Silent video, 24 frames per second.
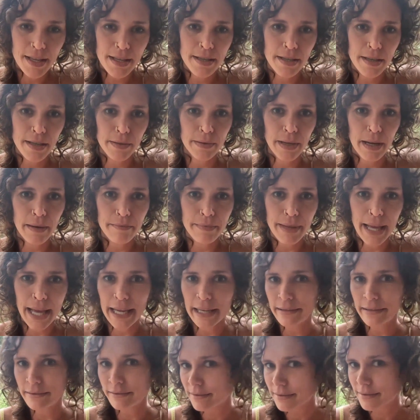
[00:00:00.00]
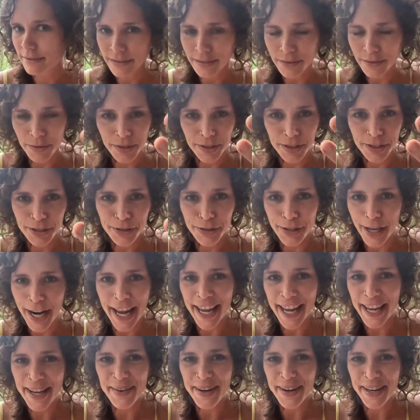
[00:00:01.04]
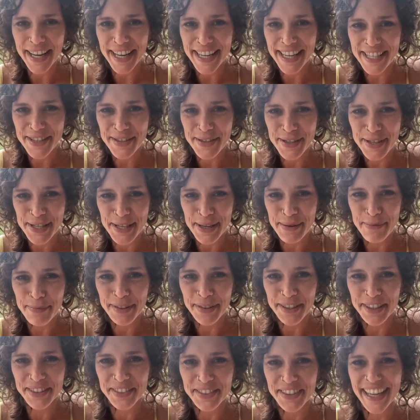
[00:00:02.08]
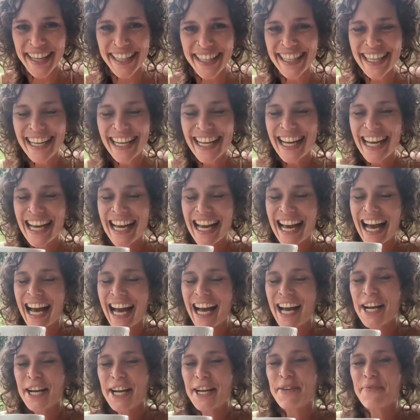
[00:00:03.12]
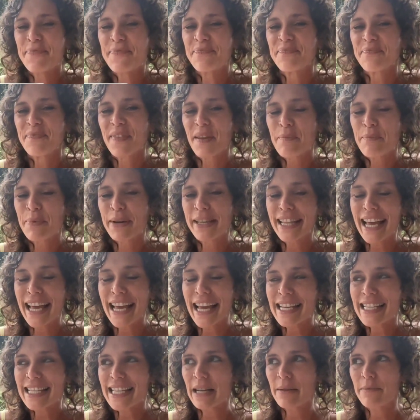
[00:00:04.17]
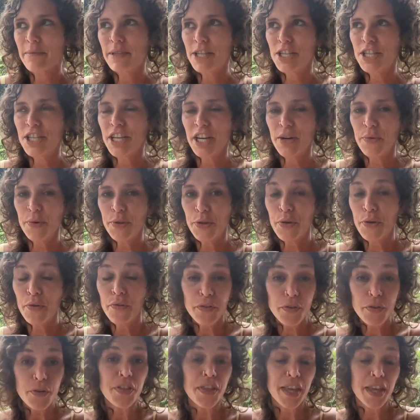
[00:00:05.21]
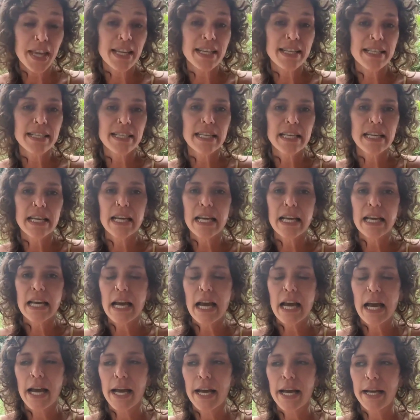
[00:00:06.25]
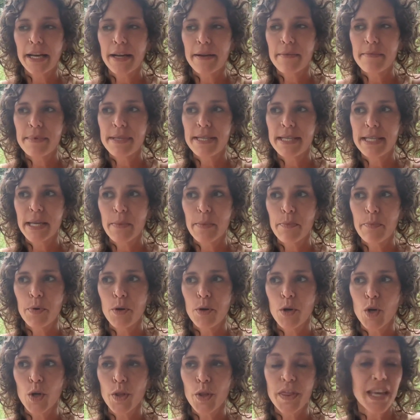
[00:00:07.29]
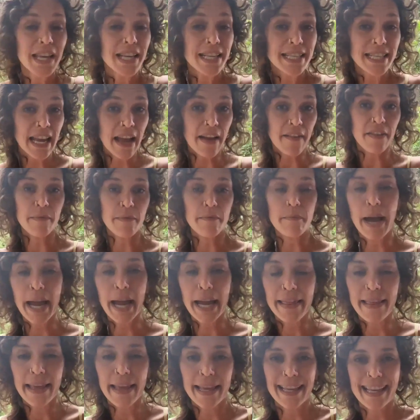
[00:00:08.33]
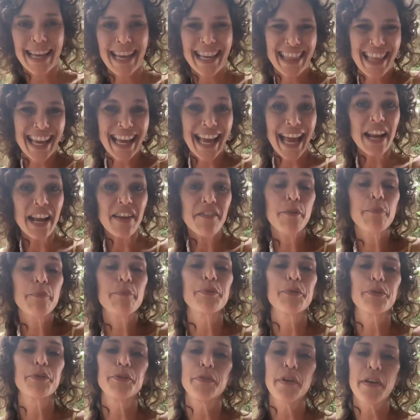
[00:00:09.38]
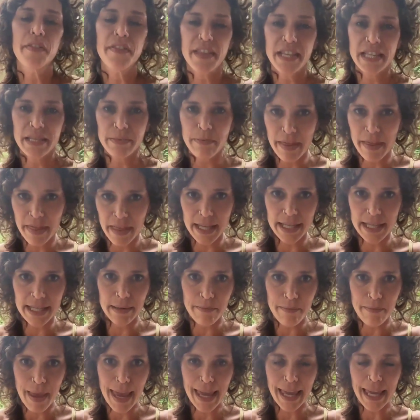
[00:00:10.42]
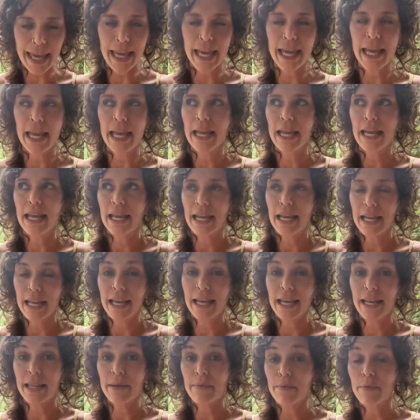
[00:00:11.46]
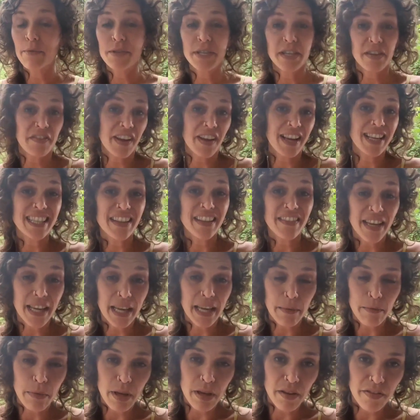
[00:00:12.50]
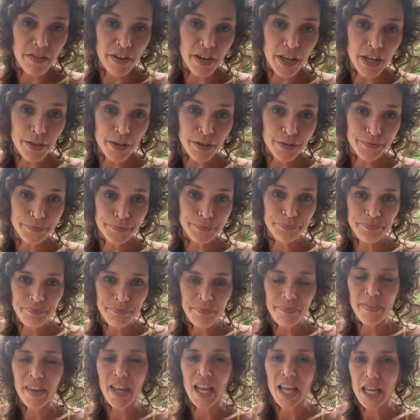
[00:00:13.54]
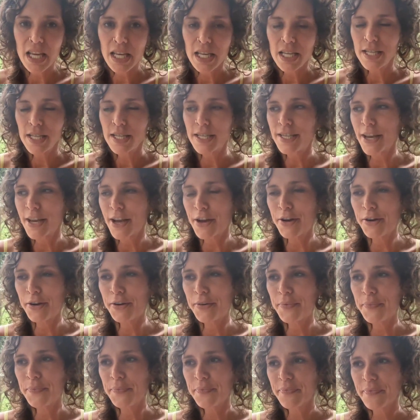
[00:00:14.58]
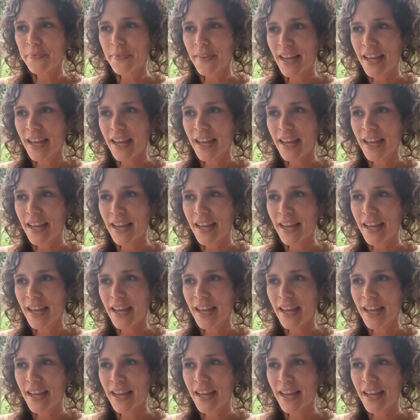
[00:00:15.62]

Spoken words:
So I'm like, well, great. Why not do the simpler one? But like I said, I'm going to share with you a few things, simple things to have in mind that kind of improve on this method to make it the most effective it can be for you. So